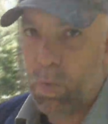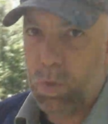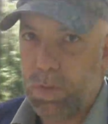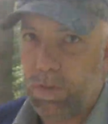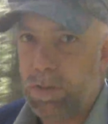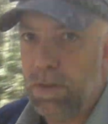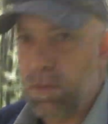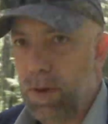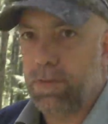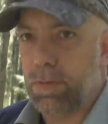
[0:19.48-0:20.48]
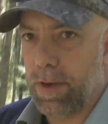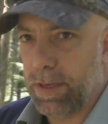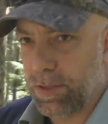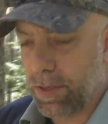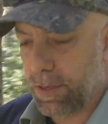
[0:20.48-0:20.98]
old rifle
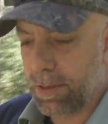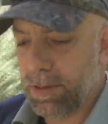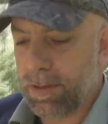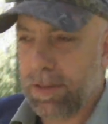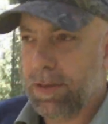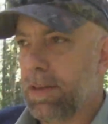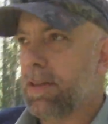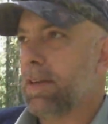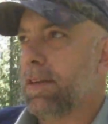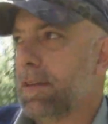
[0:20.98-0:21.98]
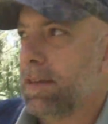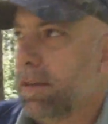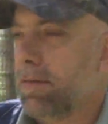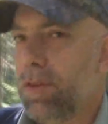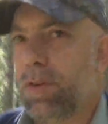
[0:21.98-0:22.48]
range.
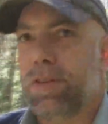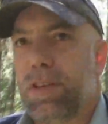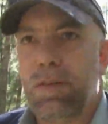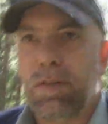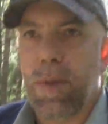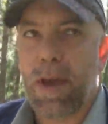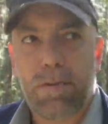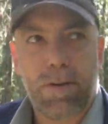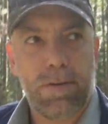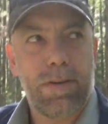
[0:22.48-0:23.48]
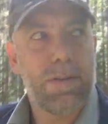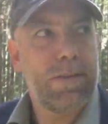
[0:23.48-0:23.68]
You can see in the background,